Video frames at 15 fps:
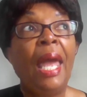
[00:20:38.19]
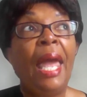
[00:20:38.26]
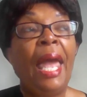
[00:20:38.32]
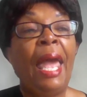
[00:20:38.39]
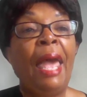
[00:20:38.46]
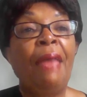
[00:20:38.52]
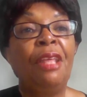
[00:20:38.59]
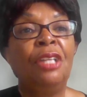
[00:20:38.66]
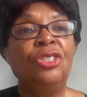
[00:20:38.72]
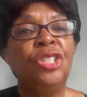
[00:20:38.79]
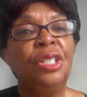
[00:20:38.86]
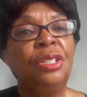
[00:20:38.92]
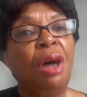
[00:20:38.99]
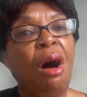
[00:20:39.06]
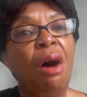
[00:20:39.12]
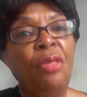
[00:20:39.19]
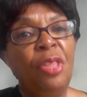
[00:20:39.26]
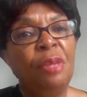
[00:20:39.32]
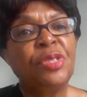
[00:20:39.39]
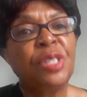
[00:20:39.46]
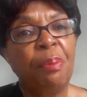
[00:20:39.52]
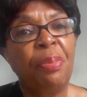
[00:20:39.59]
and then she told
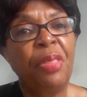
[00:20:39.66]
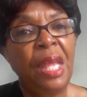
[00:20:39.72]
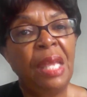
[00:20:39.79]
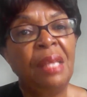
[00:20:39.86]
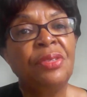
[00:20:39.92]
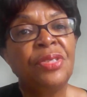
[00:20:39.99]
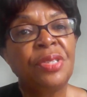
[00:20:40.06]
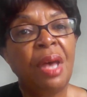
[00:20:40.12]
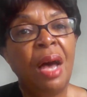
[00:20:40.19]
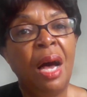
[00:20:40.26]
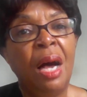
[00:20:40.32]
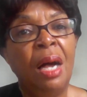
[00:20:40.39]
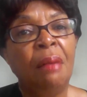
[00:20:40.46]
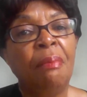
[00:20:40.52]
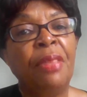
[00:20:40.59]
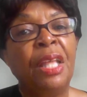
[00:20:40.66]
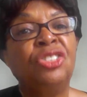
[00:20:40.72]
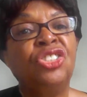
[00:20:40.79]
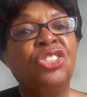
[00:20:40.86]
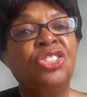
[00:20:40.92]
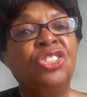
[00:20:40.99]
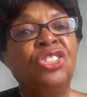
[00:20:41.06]
them some things that
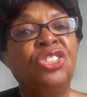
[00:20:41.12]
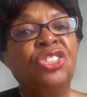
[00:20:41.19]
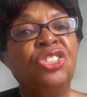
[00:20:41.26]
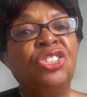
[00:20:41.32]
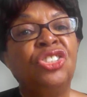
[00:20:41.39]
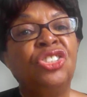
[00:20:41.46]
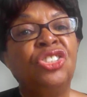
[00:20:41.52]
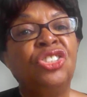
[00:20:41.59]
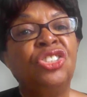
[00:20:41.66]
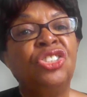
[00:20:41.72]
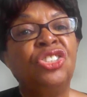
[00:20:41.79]
she noticed that